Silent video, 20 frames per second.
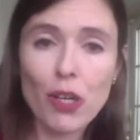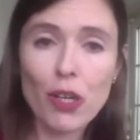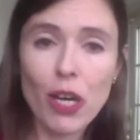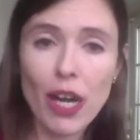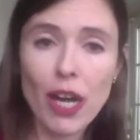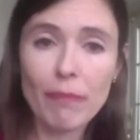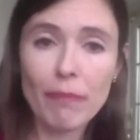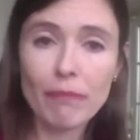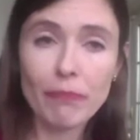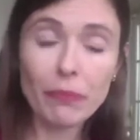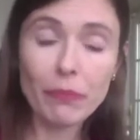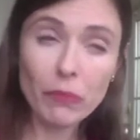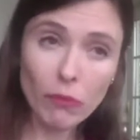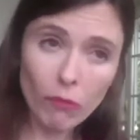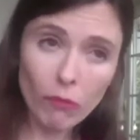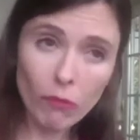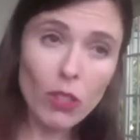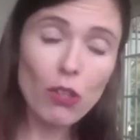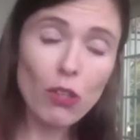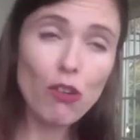a
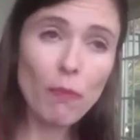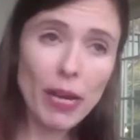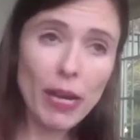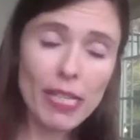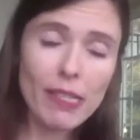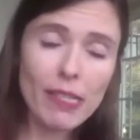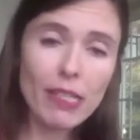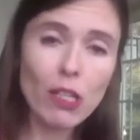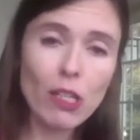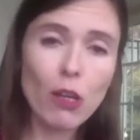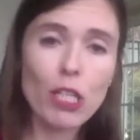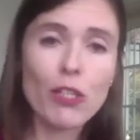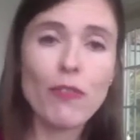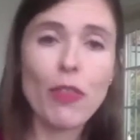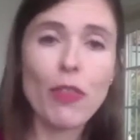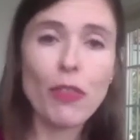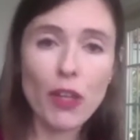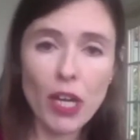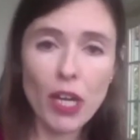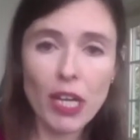basic knowledge of
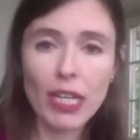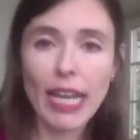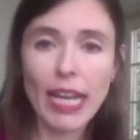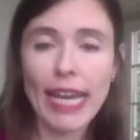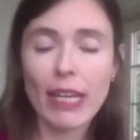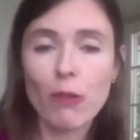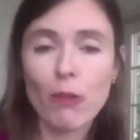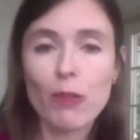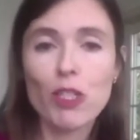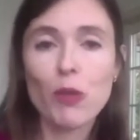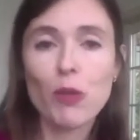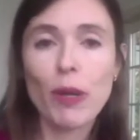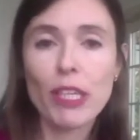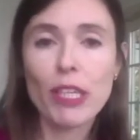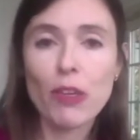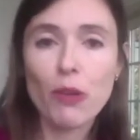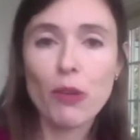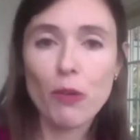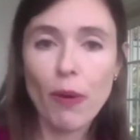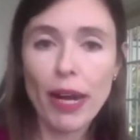a third language
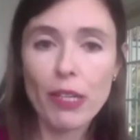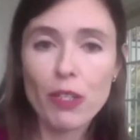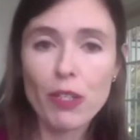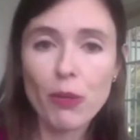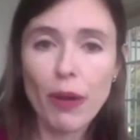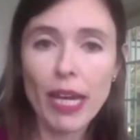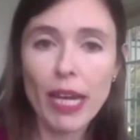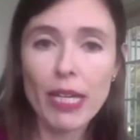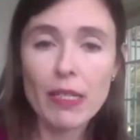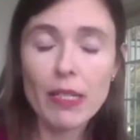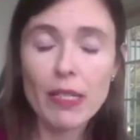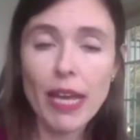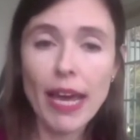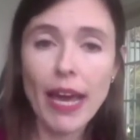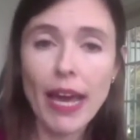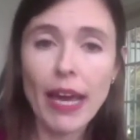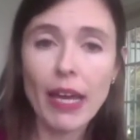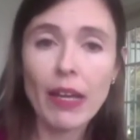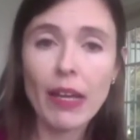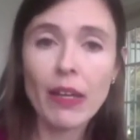when you graduate.
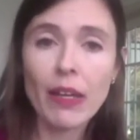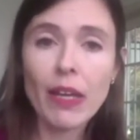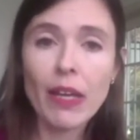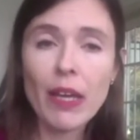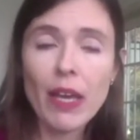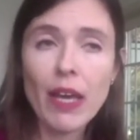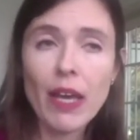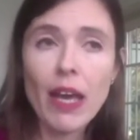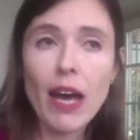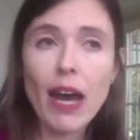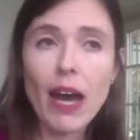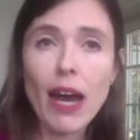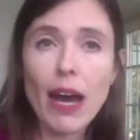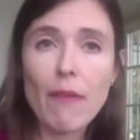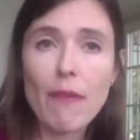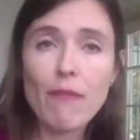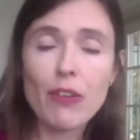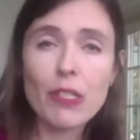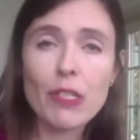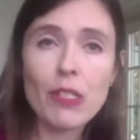And
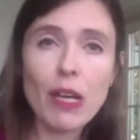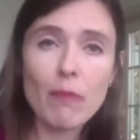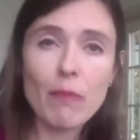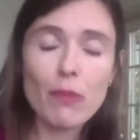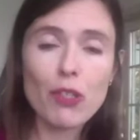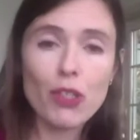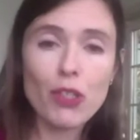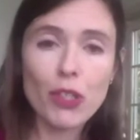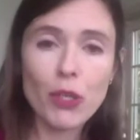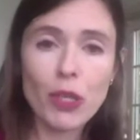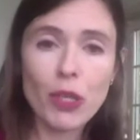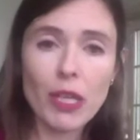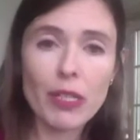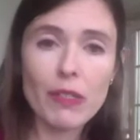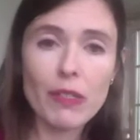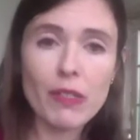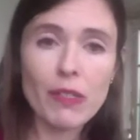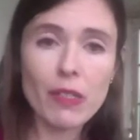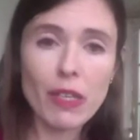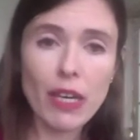for some
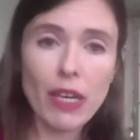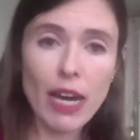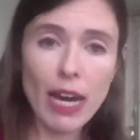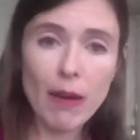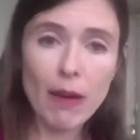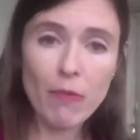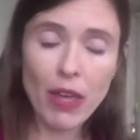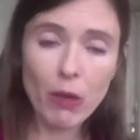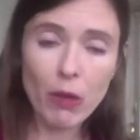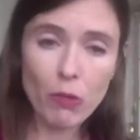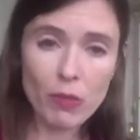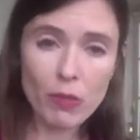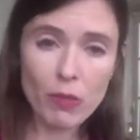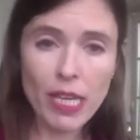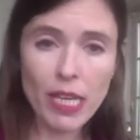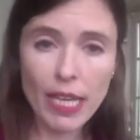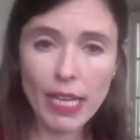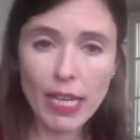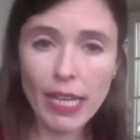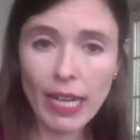students, they will be
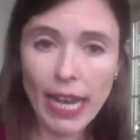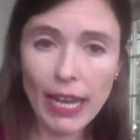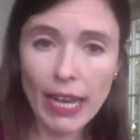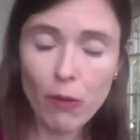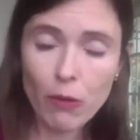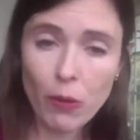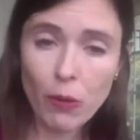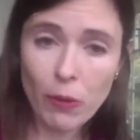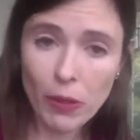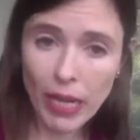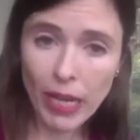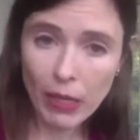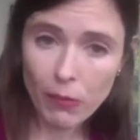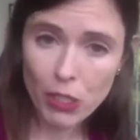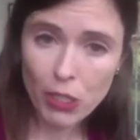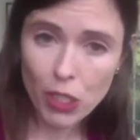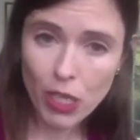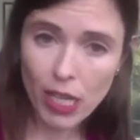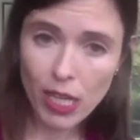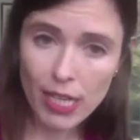taking
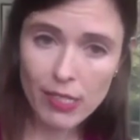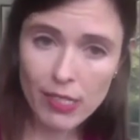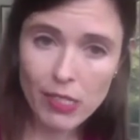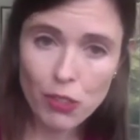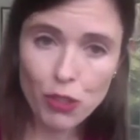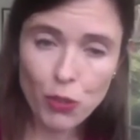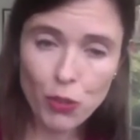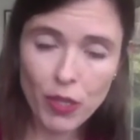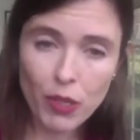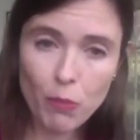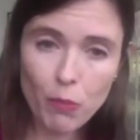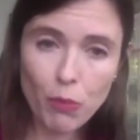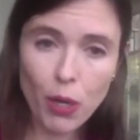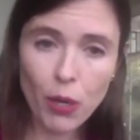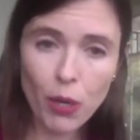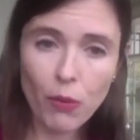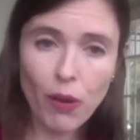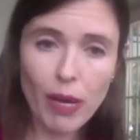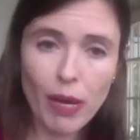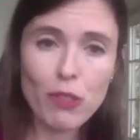language classes during the
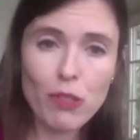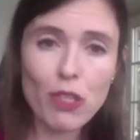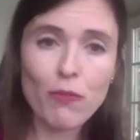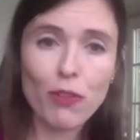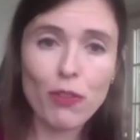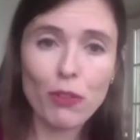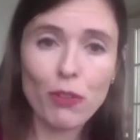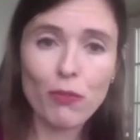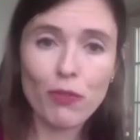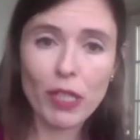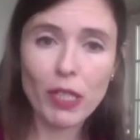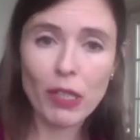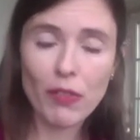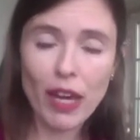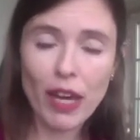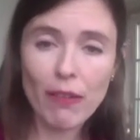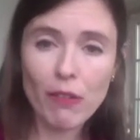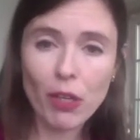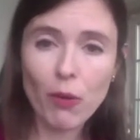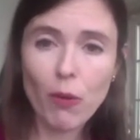program to fulfill
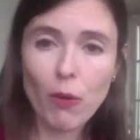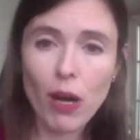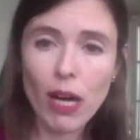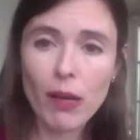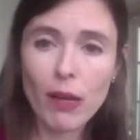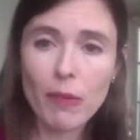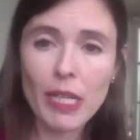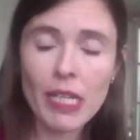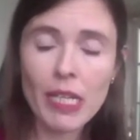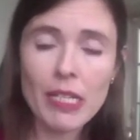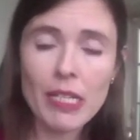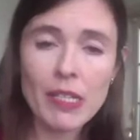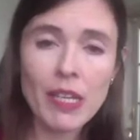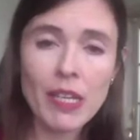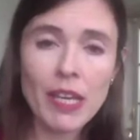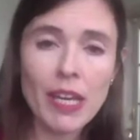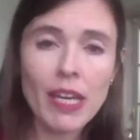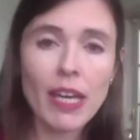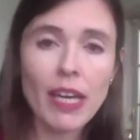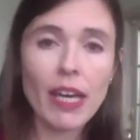that requirement.
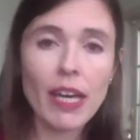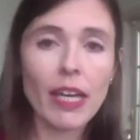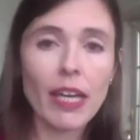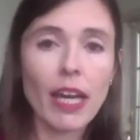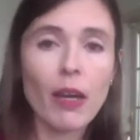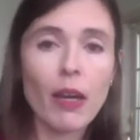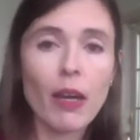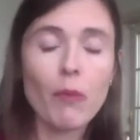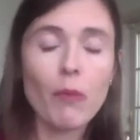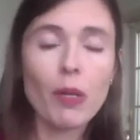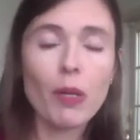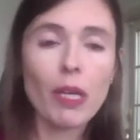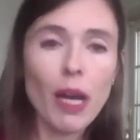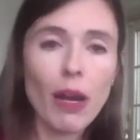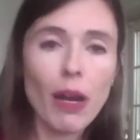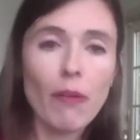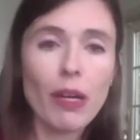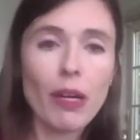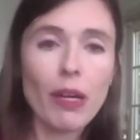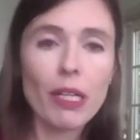And I would
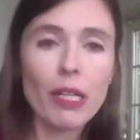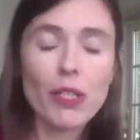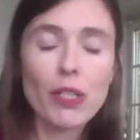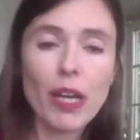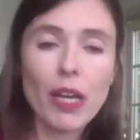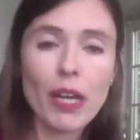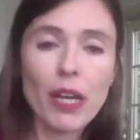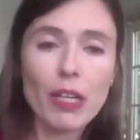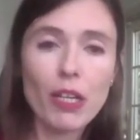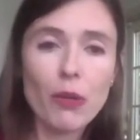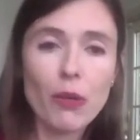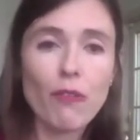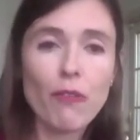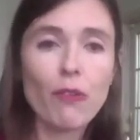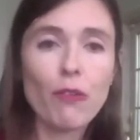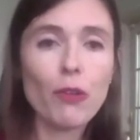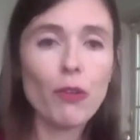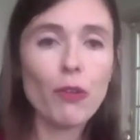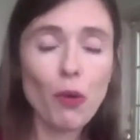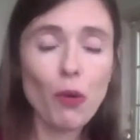encourage you,
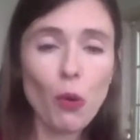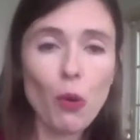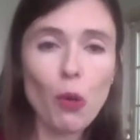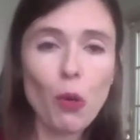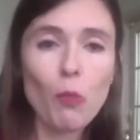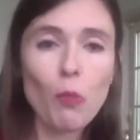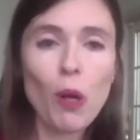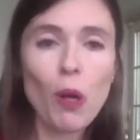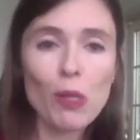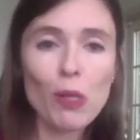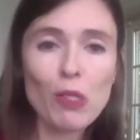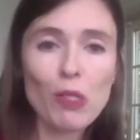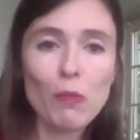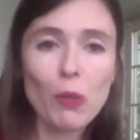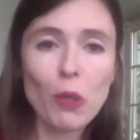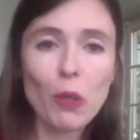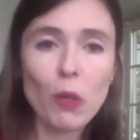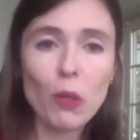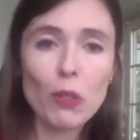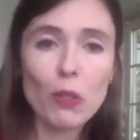if at all
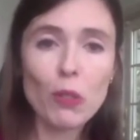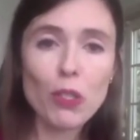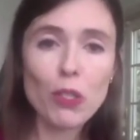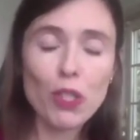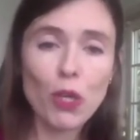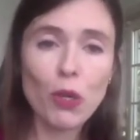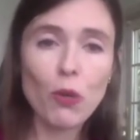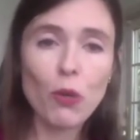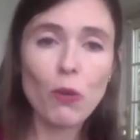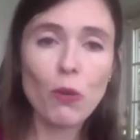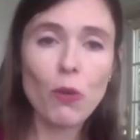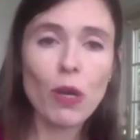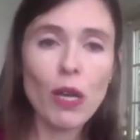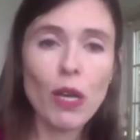possible, to